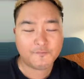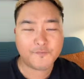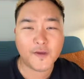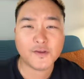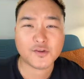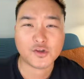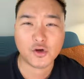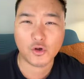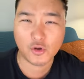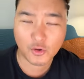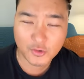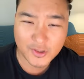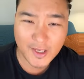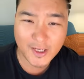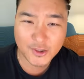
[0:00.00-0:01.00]
physical
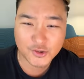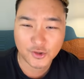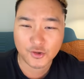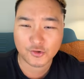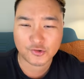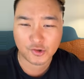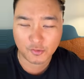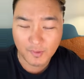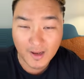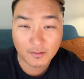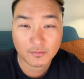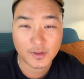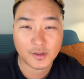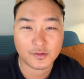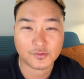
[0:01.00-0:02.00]
location, your
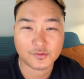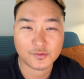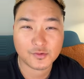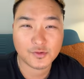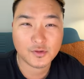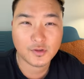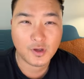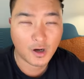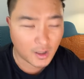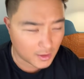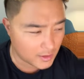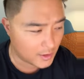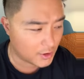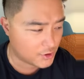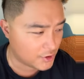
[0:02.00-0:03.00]
surroundings
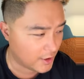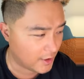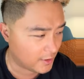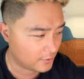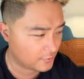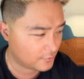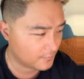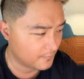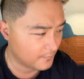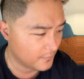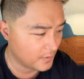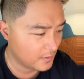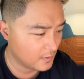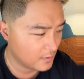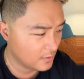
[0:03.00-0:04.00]
are going to change.
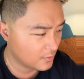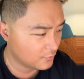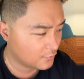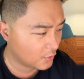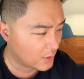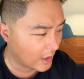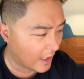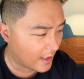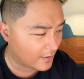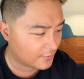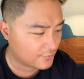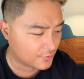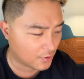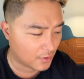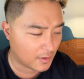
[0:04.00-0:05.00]
So God
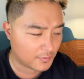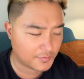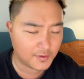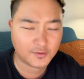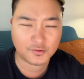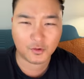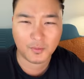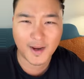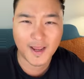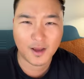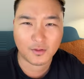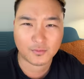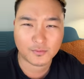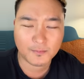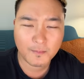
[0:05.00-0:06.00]
is turning things
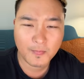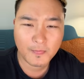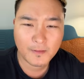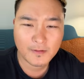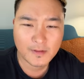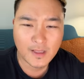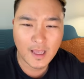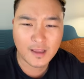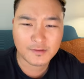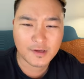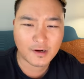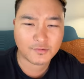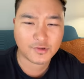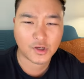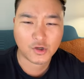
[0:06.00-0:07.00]
around. And
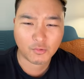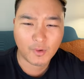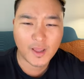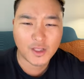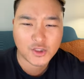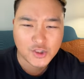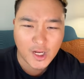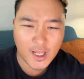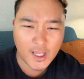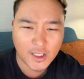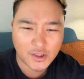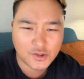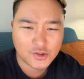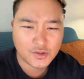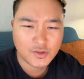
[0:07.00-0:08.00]
there's a great
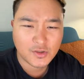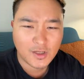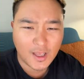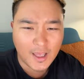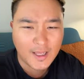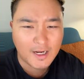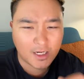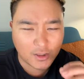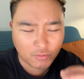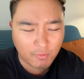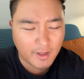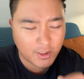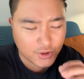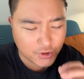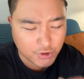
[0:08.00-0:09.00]
change and a
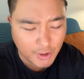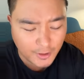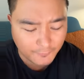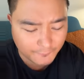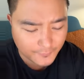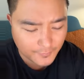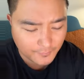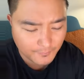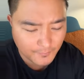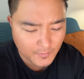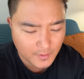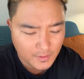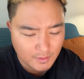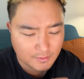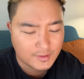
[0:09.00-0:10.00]
great shift
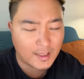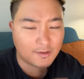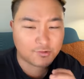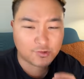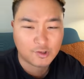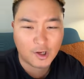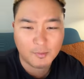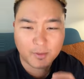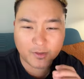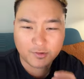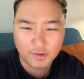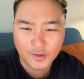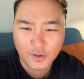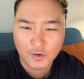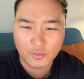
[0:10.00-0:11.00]
that's
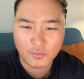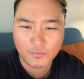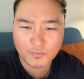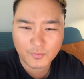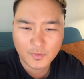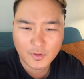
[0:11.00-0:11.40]
coming to you.